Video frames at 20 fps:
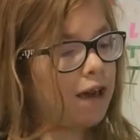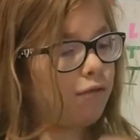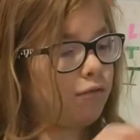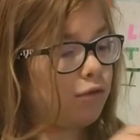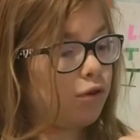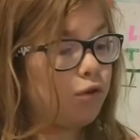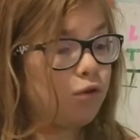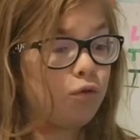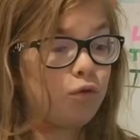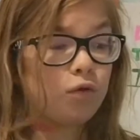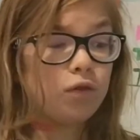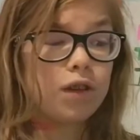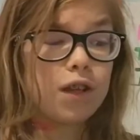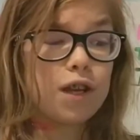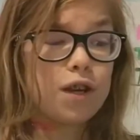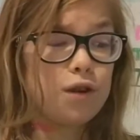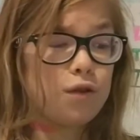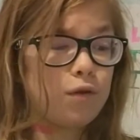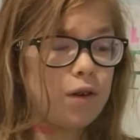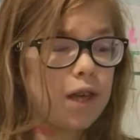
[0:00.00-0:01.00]
I will
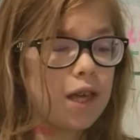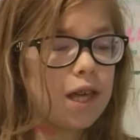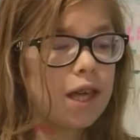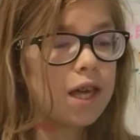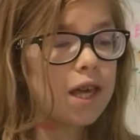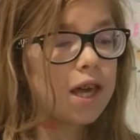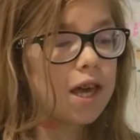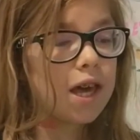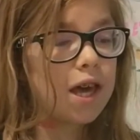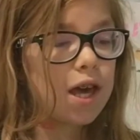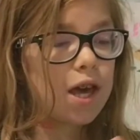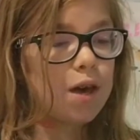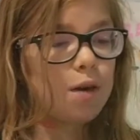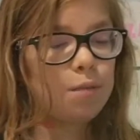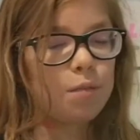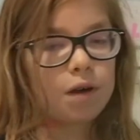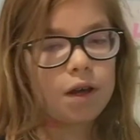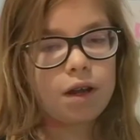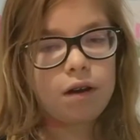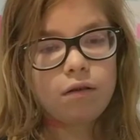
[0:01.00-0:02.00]
totally do it.
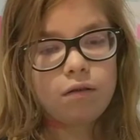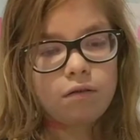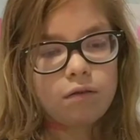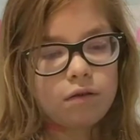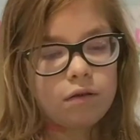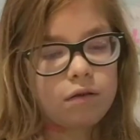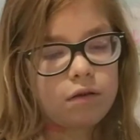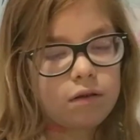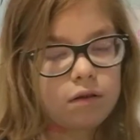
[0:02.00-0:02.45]
But I don't.